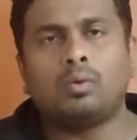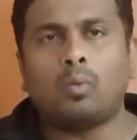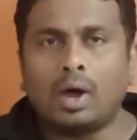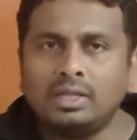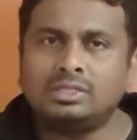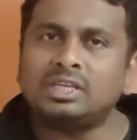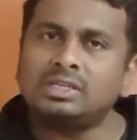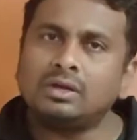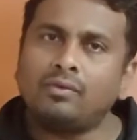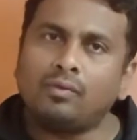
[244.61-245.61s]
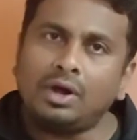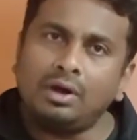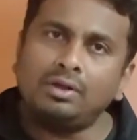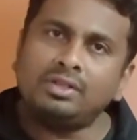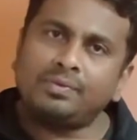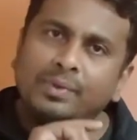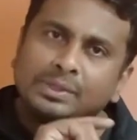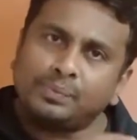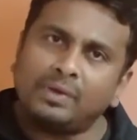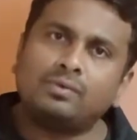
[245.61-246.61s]
Once the
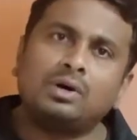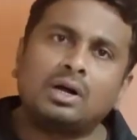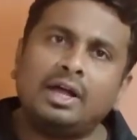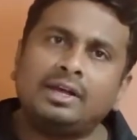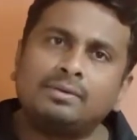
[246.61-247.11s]
specific work